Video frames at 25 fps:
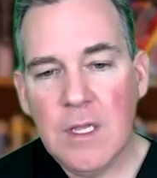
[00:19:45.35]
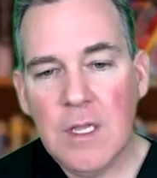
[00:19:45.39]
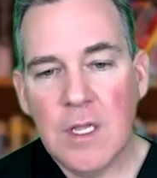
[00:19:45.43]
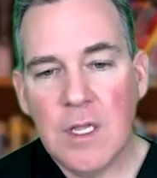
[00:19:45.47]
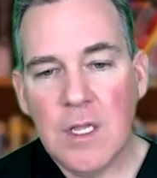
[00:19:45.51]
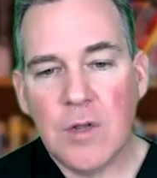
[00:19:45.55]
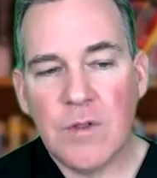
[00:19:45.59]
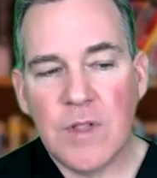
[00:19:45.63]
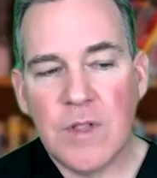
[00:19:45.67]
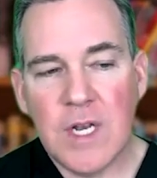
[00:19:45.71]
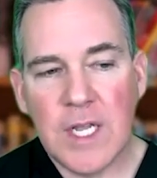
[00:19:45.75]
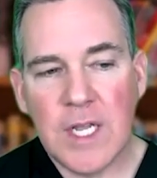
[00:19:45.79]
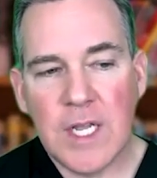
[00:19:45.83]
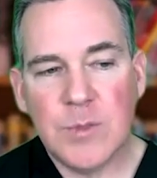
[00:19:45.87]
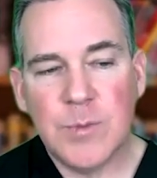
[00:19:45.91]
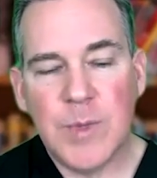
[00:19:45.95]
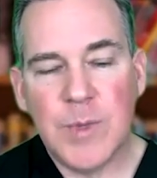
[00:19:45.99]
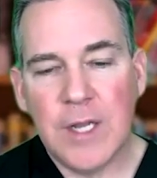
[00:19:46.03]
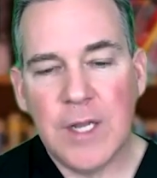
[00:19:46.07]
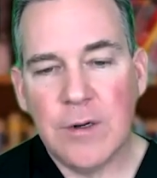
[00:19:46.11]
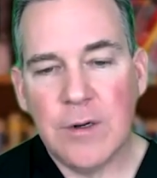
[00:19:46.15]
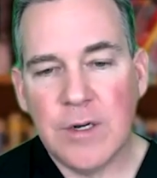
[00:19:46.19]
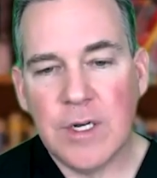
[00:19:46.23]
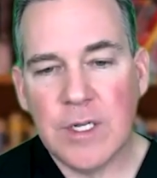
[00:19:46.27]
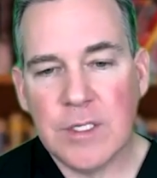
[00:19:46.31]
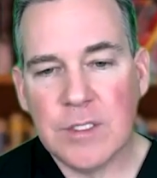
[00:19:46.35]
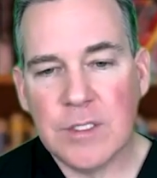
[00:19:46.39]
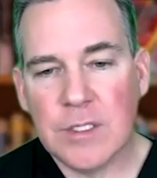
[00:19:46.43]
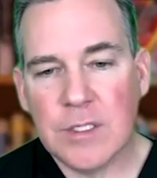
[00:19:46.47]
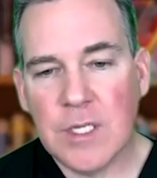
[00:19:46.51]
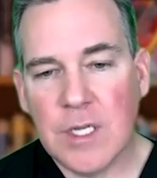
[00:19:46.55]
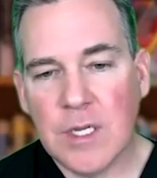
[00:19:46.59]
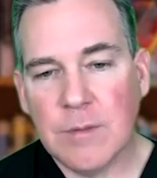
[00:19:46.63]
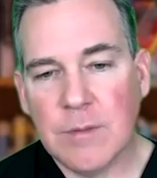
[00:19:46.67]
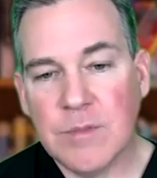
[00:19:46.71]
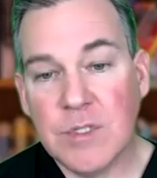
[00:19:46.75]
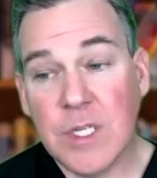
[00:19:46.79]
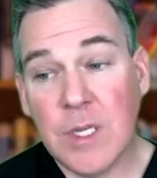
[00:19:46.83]
you know the next painter doesn't
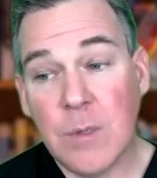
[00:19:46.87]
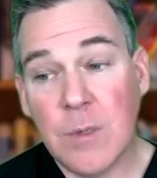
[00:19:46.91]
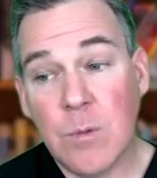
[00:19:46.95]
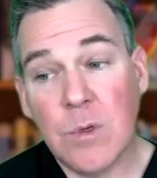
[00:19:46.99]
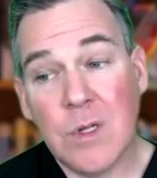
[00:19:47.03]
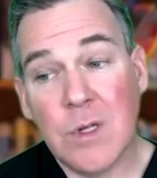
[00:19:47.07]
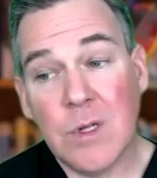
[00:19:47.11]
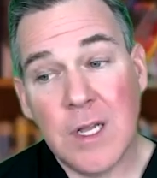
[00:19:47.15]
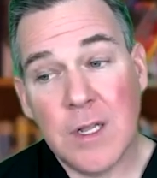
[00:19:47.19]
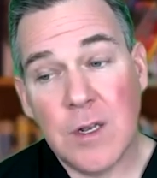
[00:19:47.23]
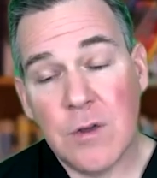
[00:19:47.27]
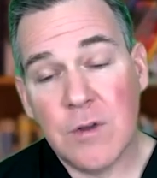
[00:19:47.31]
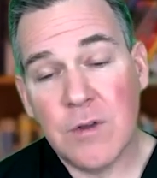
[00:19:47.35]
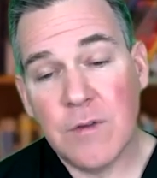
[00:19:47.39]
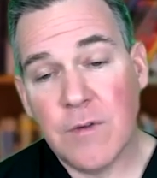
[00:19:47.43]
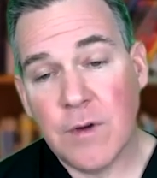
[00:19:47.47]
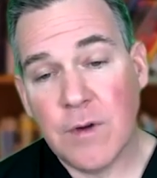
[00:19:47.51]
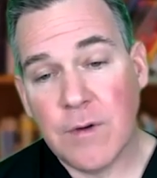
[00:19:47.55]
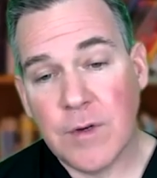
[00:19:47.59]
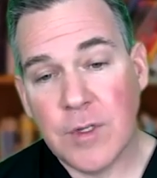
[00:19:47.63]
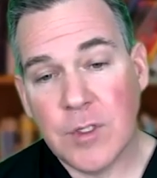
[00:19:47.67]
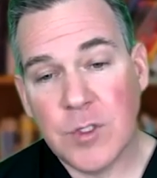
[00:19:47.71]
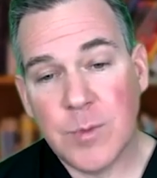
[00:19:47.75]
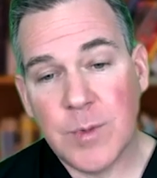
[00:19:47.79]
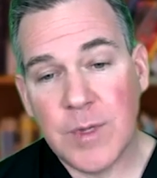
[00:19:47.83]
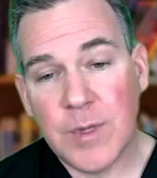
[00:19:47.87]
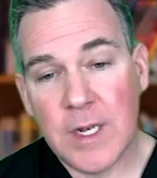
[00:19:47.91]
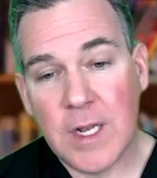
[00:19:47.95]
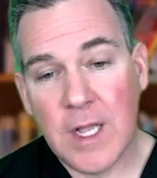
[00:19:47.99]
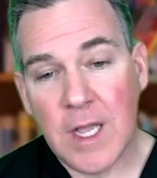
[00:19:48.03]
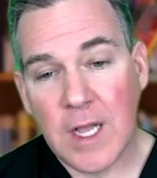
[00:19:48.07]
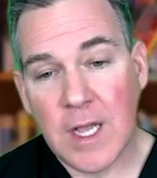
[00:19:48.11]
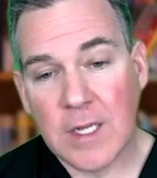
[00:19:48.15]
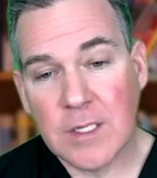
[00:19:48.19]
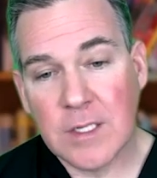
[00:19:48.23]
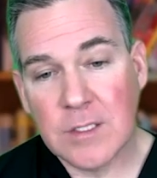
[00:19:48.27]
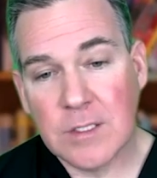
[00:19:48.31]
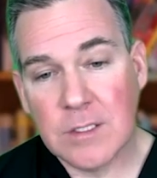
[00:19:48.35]
come say well i know you've already spent
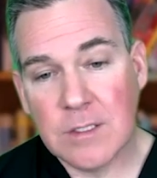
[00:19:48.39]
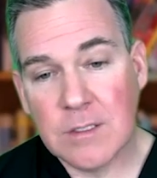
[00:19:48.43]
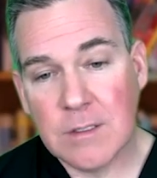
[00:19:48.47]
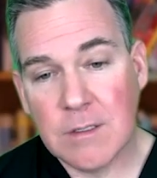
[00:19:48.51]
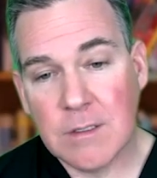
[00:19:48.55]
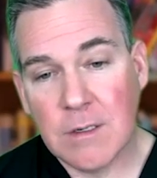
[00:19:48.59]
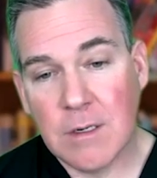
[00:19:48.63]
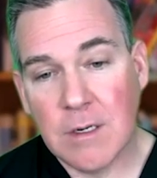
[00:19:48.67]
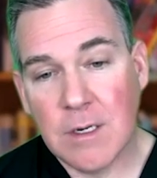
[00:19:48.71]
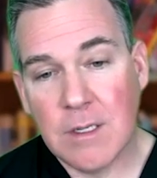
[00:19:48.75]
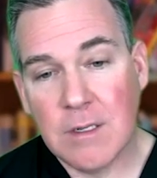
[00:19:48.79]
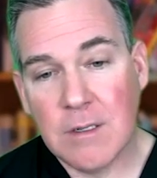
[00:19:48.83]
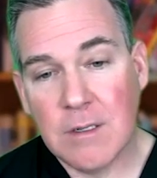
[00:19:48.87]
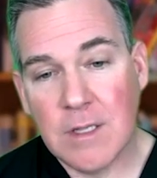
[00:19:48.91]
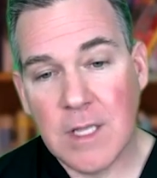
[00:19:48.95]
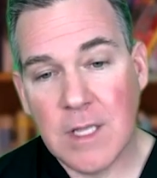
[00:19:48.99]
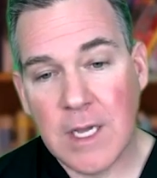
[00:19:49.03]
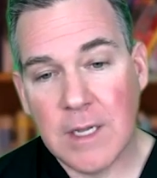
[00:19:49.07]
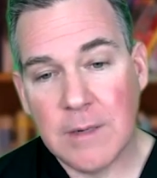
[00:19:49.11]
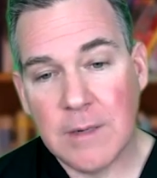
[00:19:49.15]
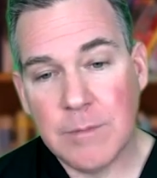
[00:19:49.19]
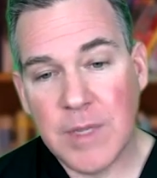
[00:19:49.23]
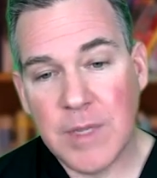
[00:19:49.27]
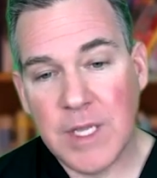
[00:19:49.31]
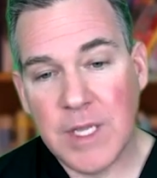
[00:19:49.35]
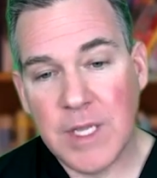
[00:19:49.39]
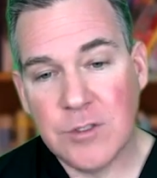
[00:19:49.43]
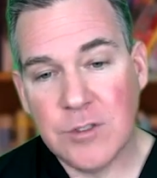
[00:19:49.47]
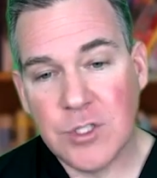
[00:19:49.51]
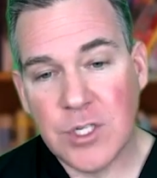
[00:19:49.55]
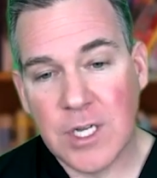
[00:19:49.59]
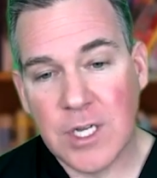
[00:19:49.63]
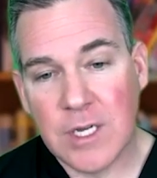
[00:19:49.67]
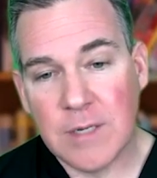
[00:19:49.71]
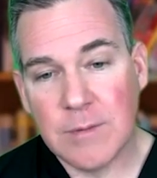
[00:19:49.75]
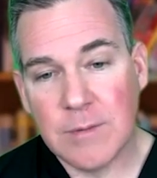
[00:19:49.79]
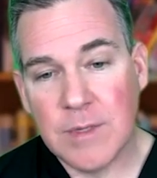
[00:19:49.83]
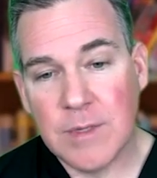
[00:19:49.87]
x on that paint
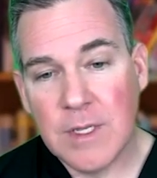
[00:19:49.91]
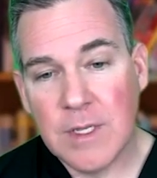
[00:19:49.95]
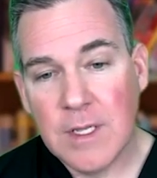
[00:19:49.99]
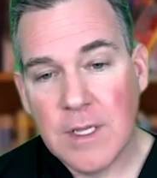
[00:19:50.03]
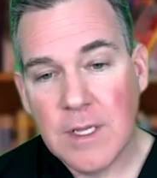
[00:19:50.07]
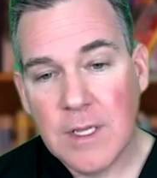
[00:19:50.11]
job